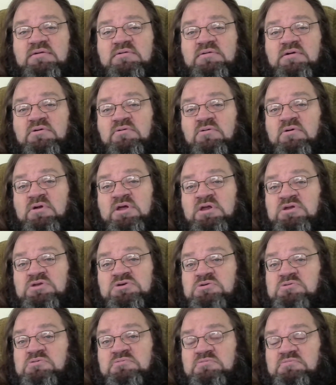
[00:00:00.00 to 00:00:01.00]
according
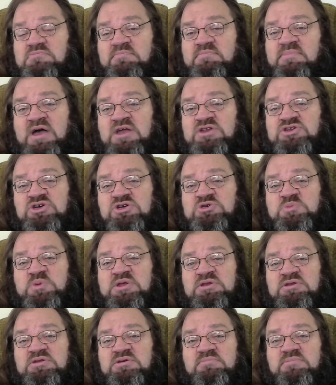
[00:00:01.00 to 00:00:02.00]
to my
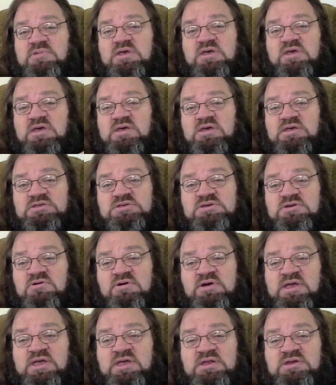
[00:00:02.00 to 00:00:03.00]
judgment, is
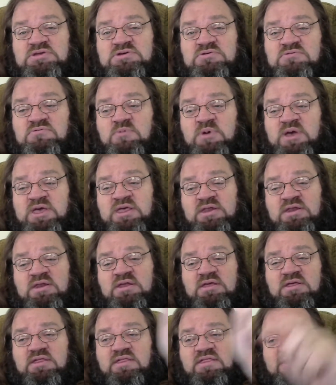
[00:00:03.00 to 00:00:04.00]
going to
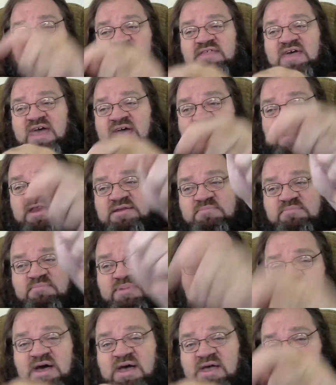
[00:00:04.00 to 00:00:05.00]
win that
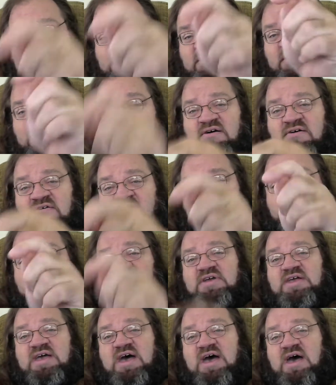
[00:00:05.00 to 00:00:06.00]
pile of
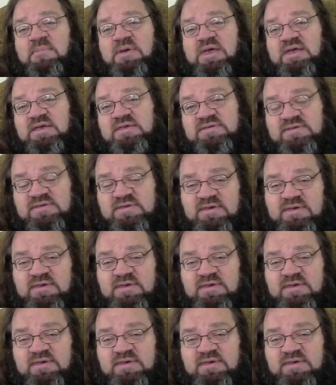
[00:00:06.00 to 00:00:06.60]
comics.